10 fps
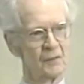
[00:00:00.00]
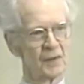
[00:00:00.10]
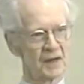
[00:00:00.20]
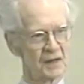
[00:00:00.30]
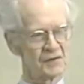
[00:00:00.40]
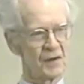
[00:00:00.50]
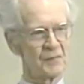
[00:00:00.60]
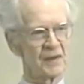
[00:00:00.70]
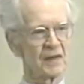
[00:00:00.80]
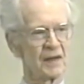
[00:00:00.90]
But it is
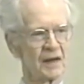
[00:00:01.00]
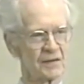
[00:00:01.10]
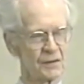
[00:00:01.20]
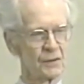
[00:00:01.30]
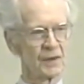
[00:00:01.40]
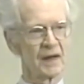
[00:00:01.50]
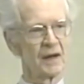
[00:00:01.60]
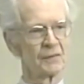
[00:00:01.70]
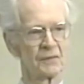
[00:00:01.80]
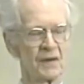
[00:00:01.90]
something that I do, and
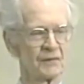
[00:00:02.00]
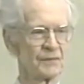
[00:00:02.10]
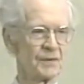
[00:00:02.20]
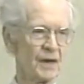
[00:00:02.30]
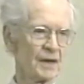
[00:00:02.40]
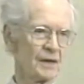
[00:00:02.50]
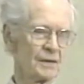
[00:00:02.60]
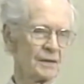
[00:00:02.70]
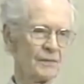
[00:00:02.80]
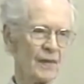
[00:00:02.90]
I've, done it
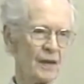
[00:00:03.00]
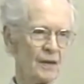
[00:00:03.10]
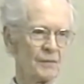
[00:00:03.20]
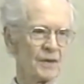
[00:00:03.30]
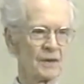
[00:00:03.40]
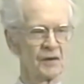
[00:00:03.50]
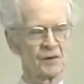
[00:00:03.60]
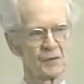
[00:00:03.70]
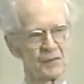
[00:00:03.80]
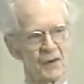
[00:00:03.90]
because
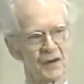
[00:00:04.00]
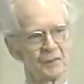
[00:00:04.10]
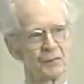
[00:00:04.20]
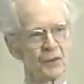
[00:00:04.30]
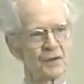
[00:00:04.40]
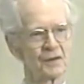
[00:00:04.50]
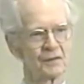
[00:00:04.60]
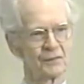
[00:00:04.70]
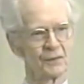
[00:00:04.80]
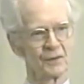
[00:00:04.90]
it was very
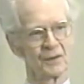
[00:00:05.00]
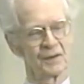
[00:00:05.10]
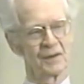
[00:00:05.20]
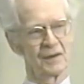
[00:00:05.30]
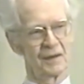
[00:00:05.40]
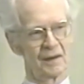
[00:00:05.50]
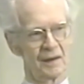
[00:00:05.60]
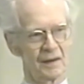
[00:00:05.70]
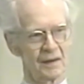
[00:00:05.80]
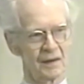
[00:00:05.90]
important for
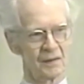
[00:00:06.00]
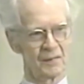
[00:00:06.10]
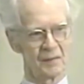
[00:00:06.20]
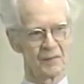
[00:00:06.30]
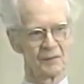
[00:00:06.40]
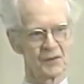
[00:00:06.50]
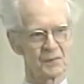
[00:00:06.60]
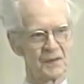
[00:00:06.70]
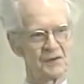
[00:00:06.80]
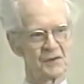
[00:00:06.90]
uh, a member of a
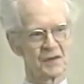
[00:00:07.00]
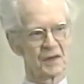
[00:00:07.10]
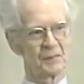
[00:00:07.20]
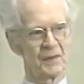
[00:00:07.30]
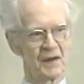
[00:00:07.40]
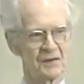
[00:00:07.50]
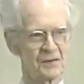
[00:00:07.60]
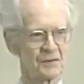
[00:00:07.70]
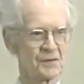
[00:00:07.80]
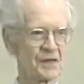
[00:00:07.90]
species in the
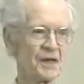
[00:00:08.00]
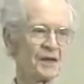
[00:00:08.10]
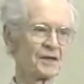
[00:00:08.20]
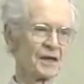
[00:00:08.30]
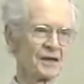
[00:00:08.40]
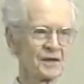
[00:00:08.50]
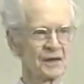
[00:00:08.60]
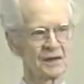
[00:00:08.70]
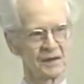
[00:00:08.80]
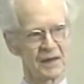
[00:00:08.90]
past to see things
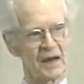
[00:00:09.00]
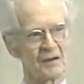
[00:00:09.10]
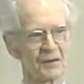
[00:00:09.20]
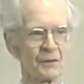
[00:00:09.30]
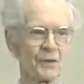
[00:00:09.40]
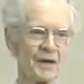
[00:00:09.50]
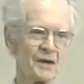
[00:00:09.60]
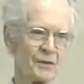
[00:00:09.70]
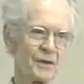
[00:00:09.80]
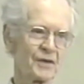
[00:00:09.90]
and get out of the way
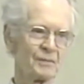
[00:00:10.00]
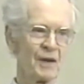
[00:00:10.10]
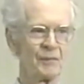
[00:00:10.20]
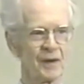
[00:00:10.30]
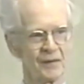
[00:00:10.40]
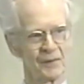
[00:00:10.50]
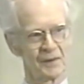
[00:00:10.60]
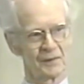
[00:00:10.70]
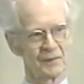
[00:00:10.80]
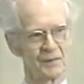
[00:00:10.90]
or eat them up, whatever,
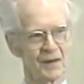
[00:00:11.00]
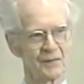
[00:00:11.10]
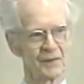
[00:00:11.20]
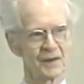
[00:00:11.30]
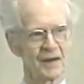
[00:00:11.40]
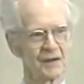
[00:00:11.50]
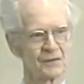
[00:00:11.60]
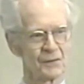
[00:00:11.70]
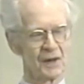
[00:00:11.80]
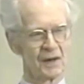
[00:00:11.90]
whatever the case
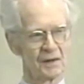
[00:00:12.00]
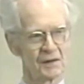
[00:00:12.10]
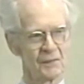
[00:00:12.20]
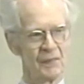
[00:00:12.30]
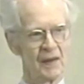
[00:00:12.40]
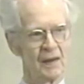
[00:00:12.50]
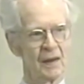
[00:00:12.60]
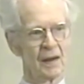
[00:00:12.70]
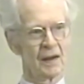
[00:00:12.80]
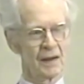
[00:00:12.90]
was.
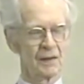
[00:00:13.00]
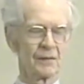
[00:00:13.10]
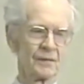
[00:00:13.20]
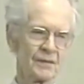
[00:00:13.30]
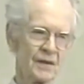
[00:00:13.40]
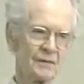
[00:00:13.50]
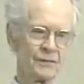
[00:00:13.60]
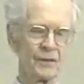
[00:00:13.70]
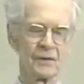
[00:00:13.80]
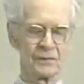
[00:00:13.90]
And
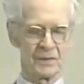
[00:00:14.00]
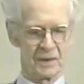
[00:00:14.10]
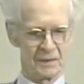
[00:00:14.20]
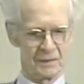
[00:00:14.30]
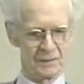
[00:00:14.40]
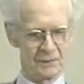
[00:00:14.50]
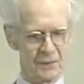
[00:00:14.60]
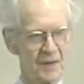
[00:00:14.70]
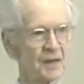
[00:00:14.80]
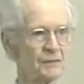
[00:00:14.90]
therefore, for,
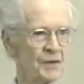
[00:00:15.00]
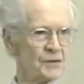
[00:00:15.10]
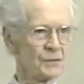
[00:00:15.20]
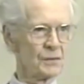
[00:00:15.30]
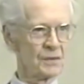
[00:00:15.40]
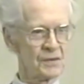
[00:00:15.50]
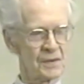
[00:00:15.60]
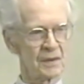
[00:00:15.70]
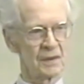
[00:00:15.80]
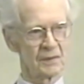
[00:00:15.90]
for individuals
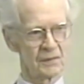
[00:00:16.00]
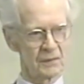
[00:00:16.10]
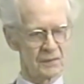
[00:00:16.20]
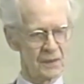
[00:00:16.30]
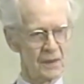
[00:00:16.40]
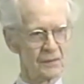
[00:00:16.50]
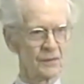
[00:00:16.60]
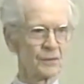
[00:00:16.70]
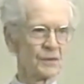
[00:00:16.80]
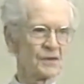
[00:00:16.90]
uh, to
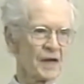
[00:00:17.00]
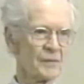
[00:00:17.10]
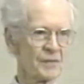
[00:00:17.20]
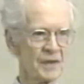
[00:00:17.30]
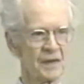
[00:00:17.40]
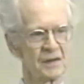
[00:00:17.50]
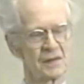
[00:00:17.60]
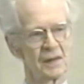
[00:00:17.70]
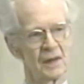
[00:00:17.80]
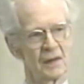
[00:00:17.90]
do the same things,
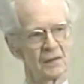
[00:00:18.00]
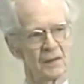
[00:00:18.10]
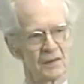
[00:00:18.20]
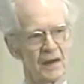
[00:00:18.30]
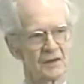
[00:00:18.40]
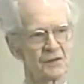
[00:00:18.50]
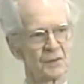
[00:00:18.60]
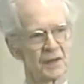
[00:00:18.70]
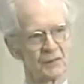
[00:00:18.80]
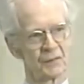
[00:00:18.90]
thanks to
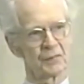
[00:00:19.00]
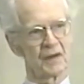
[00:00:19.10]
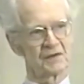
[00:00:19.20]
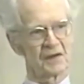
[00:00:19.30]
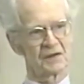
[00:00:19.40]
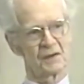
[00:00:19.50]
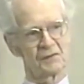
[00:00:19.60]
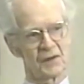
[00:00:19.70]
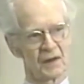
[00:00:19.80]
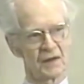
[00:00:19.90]
a different process of
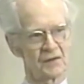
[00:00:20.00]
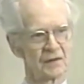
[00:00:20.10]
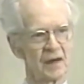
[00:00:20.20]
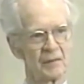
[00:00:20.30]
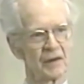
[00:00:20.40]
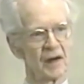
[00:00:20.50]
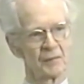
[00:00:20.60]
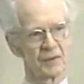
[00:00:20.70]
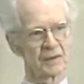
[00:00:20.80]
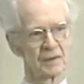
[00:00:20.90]
selection, namely
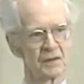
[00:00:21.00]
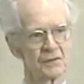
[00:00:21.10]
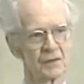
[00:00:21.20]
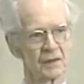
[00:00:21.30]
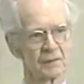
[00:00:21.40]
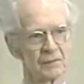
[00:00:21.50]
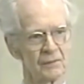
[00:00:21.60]
operant conditioning.